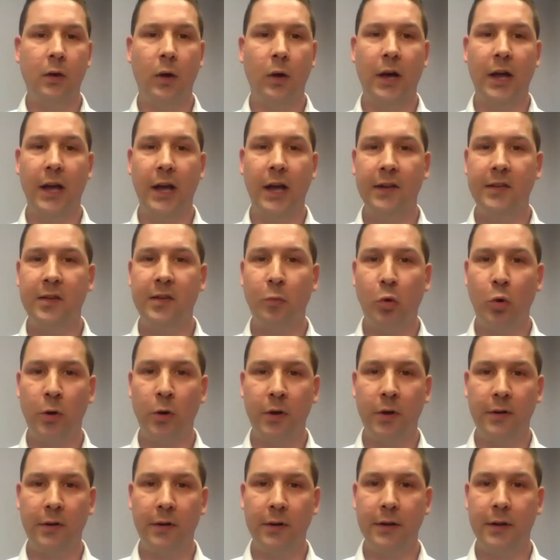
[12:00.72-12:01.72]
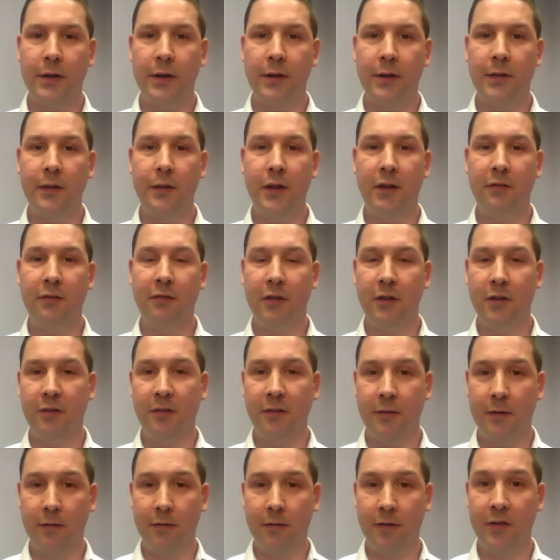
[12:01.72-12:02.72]
I support the level
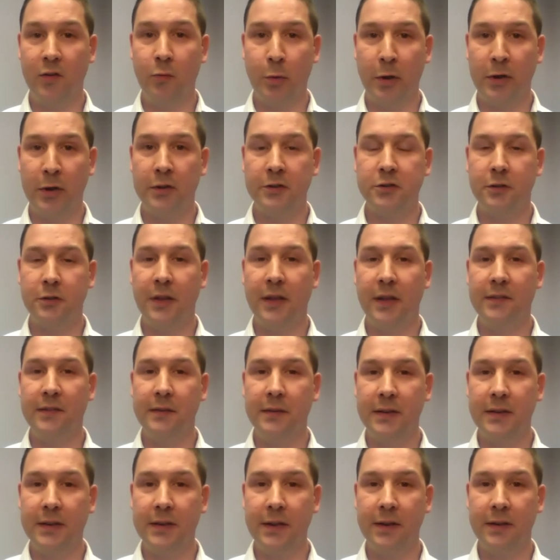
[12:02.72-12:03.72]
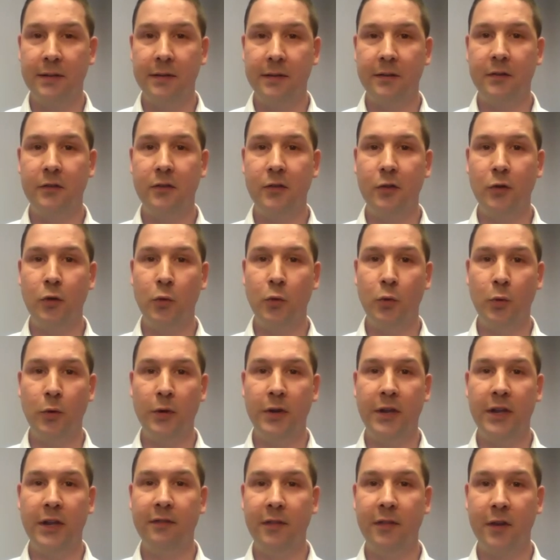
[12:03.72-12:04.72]
of expenditure that's needed to
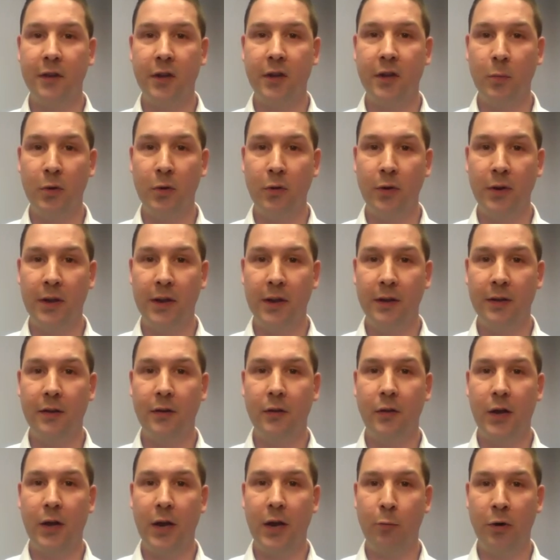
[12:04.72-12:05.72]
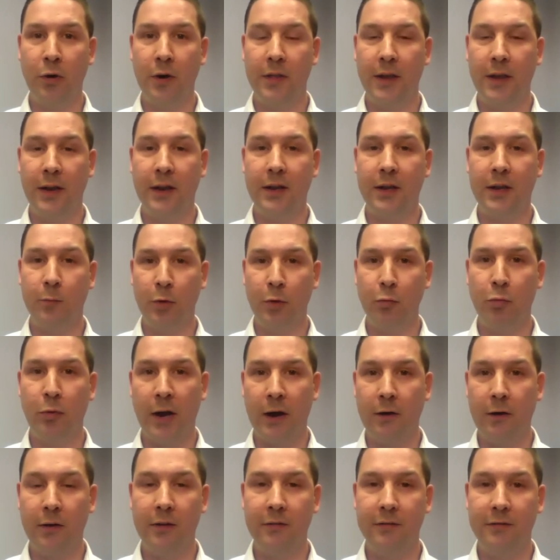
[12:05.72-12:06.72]
give the community a library that it can be
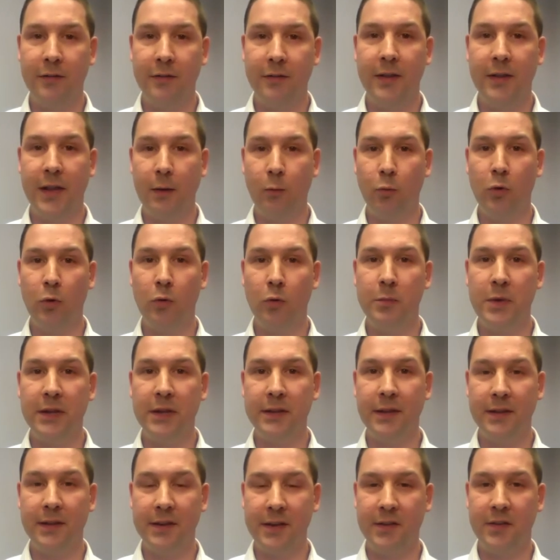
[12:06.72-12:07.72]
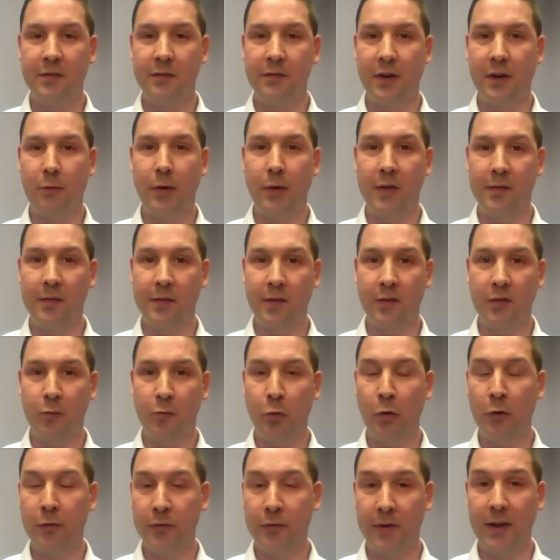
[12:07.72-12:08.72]
proud of and that will meet the needs of our residents
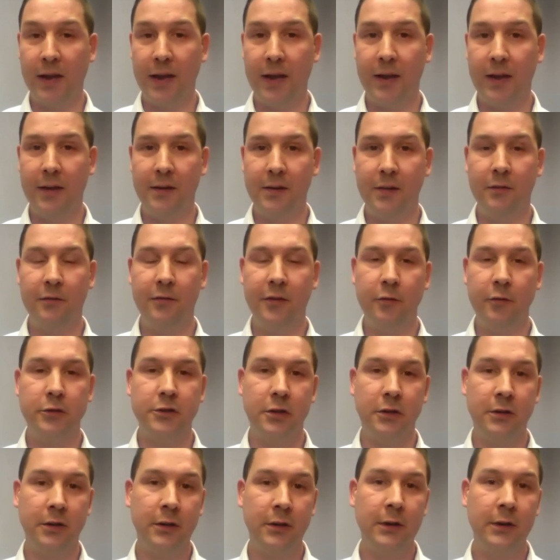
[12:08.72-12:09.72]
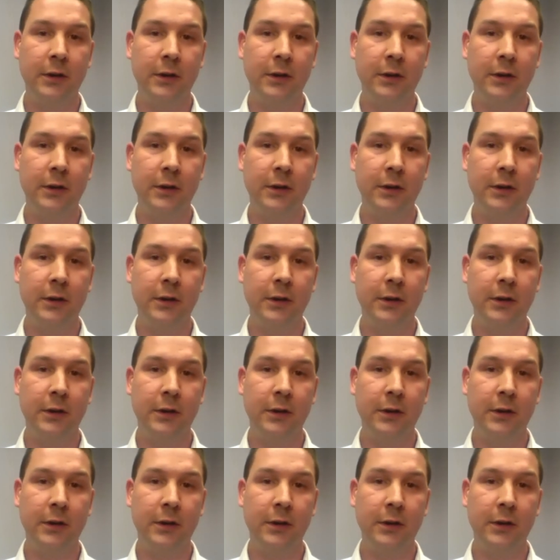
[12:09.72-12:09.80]
both today and in the future.